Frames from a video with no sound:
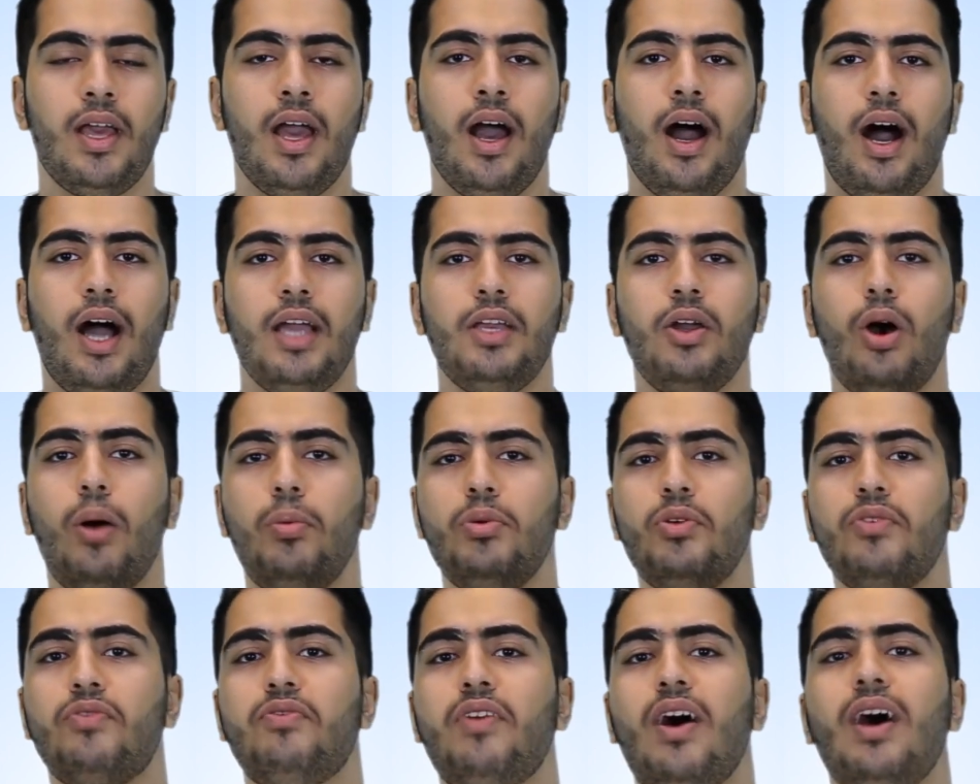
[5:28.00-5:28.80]
I hope
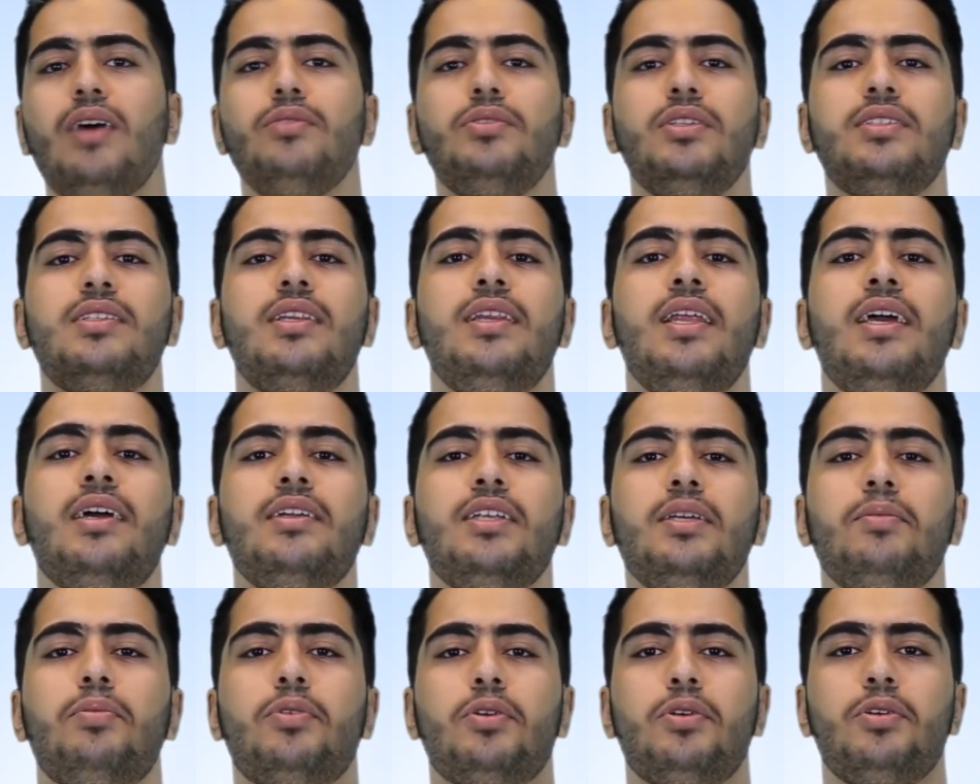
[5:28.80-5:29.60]
you found this
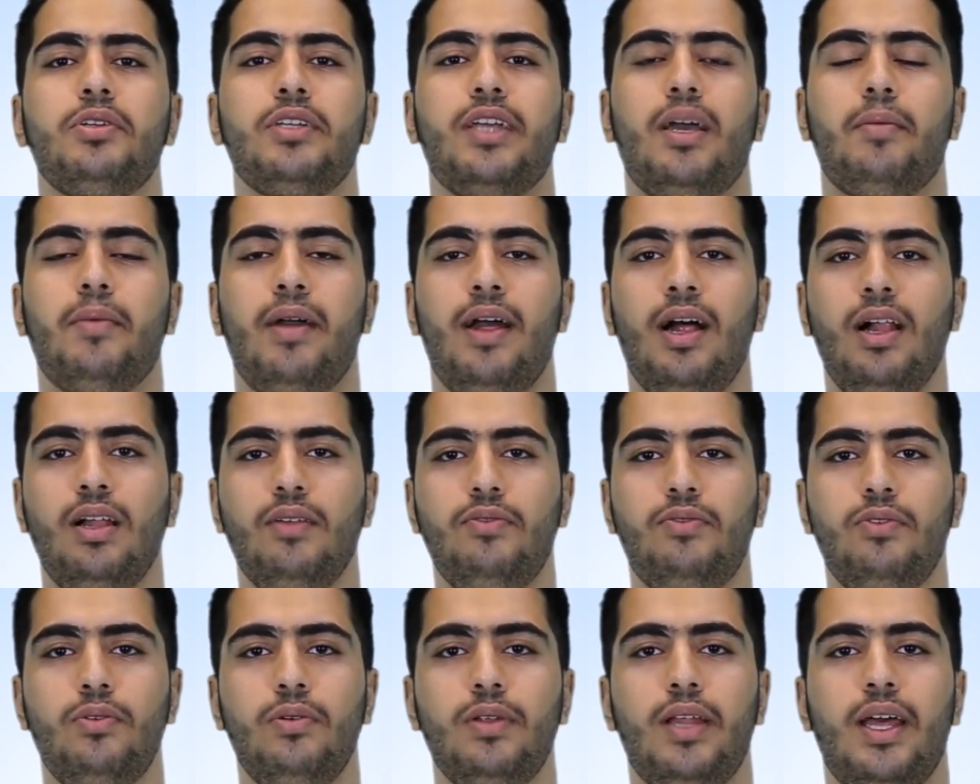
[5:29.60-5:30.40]
learning program
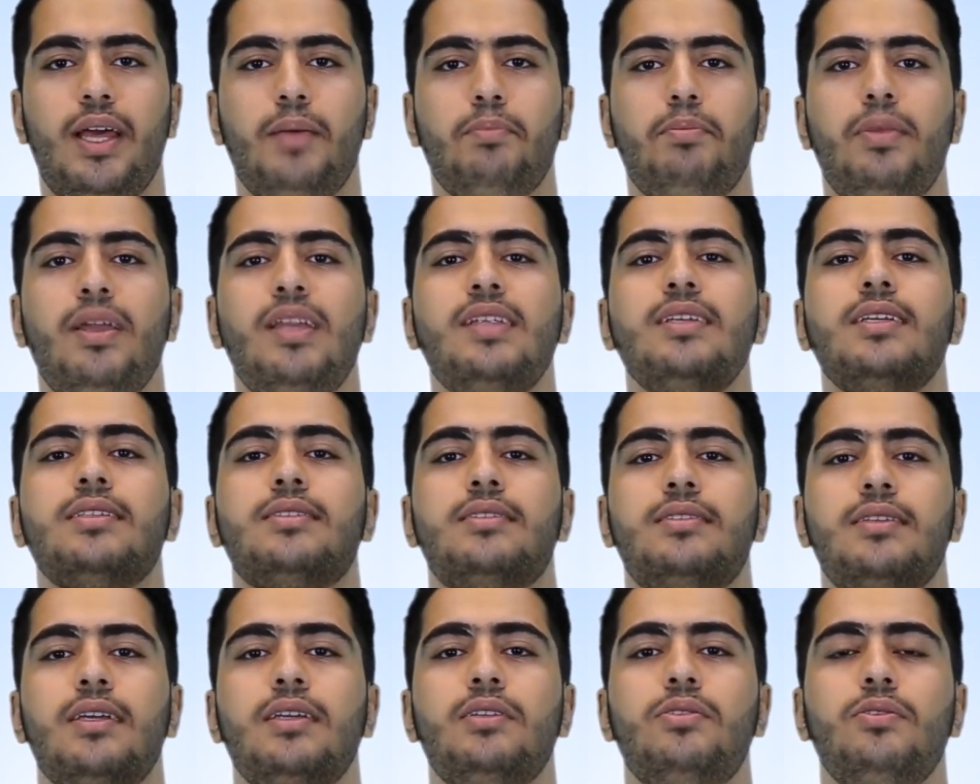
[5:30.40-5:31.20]
helpful, and please
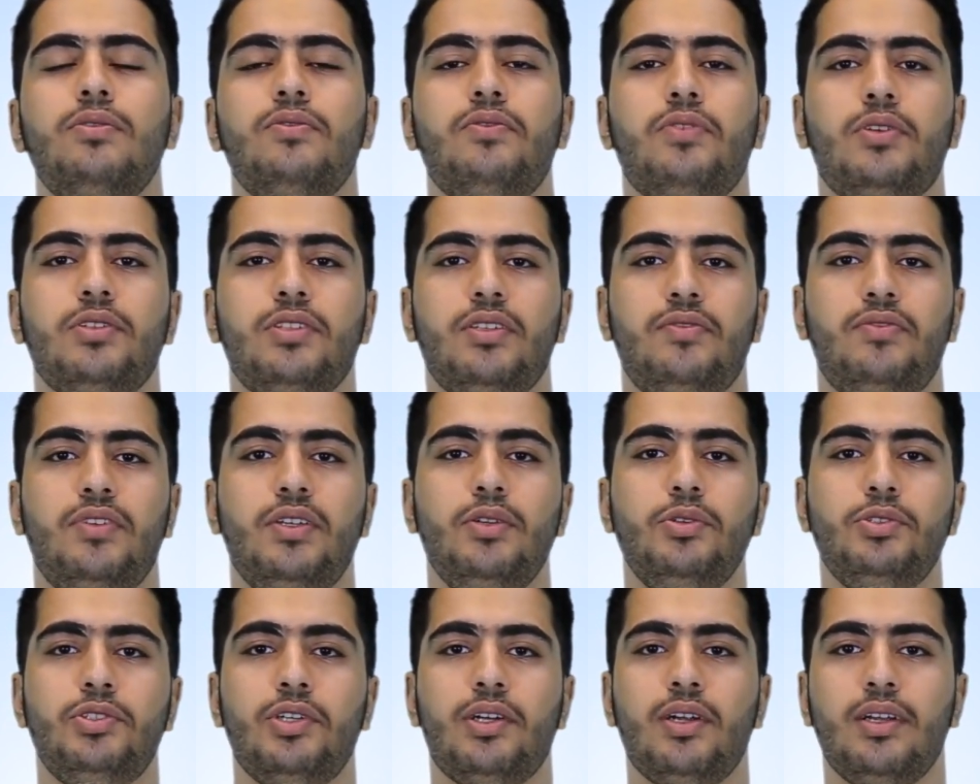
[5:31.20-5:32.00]
stay tuned for the
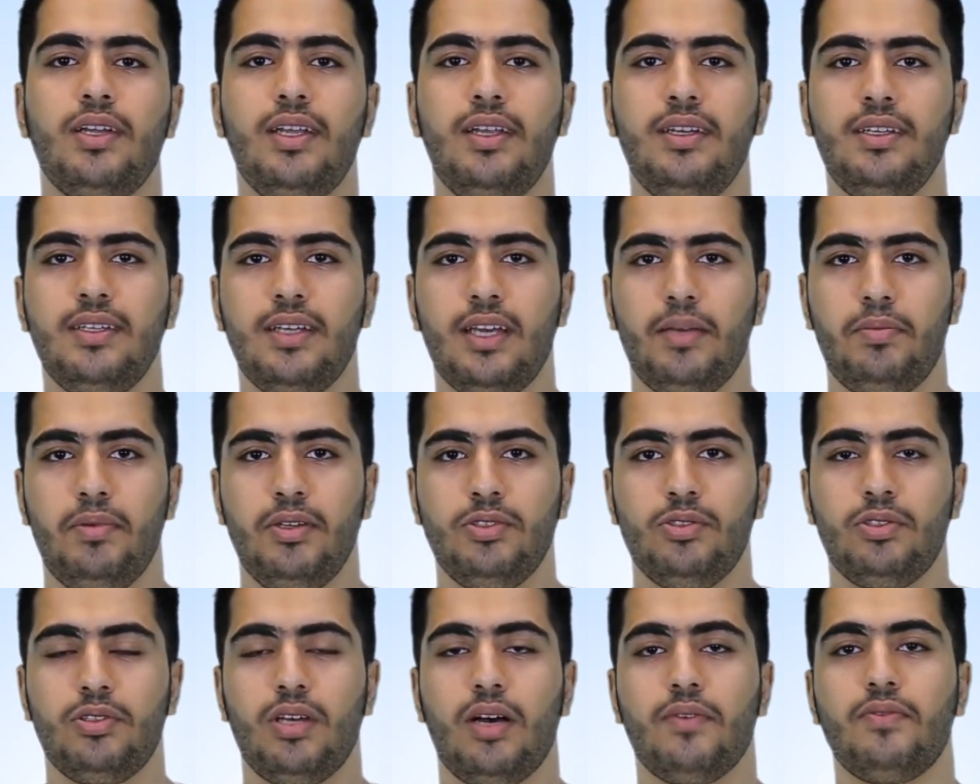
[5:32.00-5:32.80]
future learning
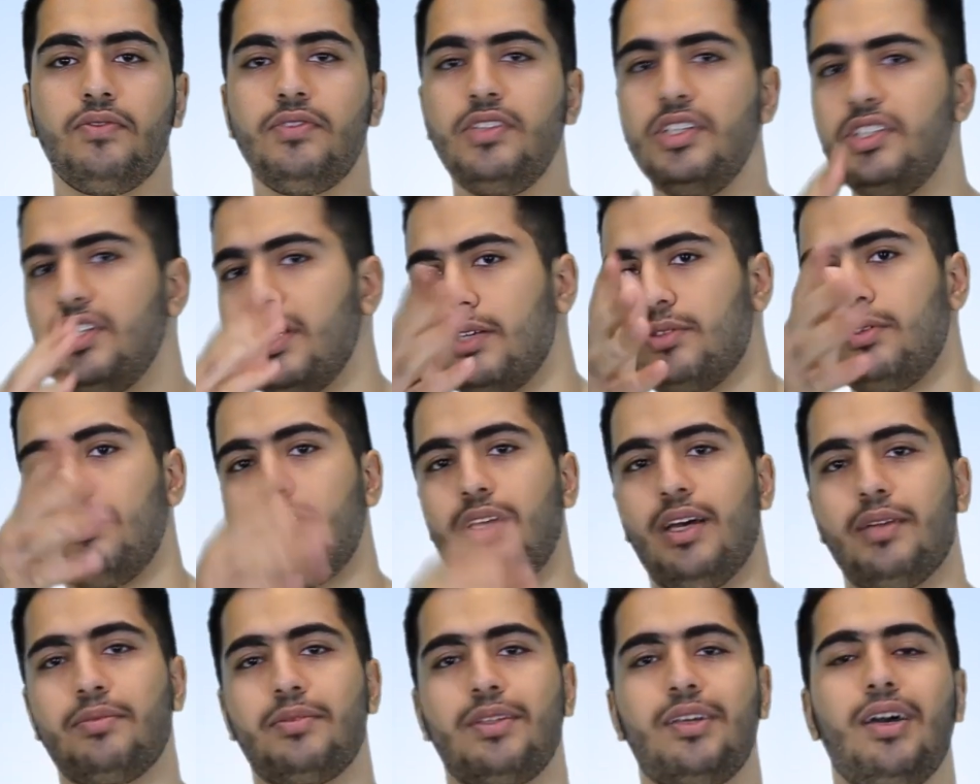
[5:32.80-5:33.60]
episode of
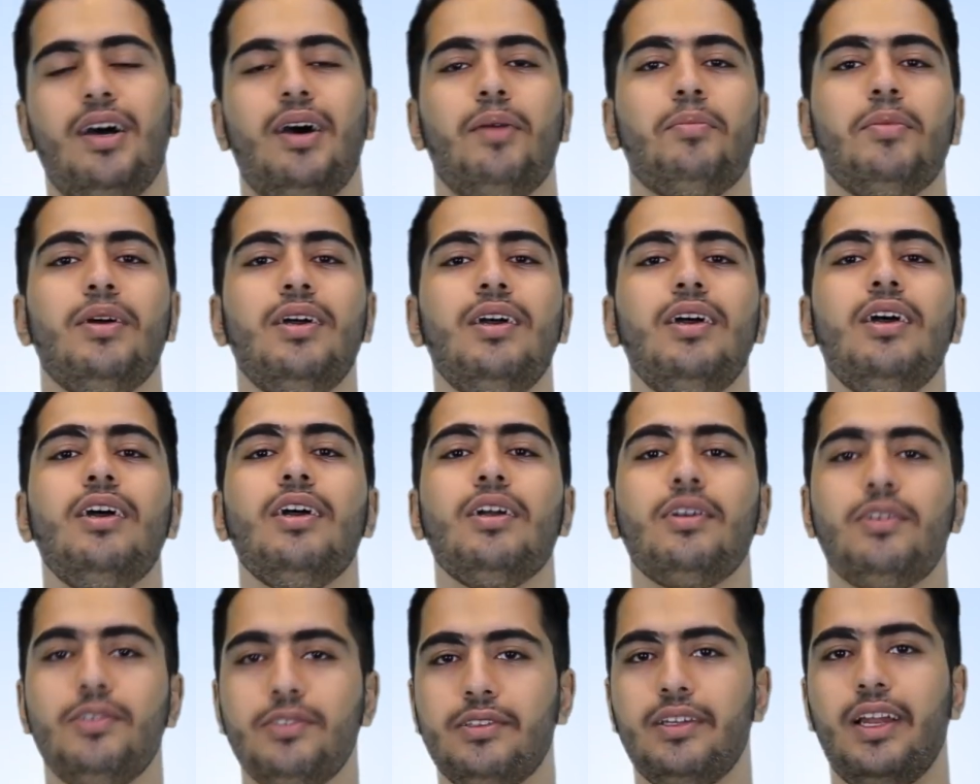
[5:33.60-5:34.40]
Digecto.com.
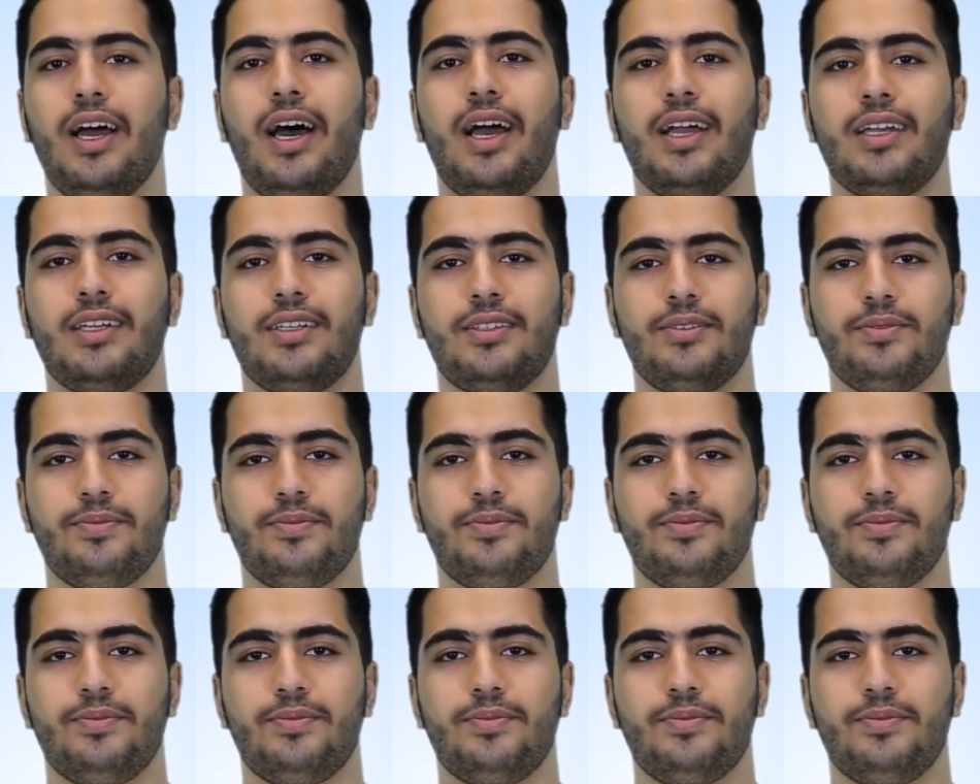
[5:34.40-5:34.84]
Good luck.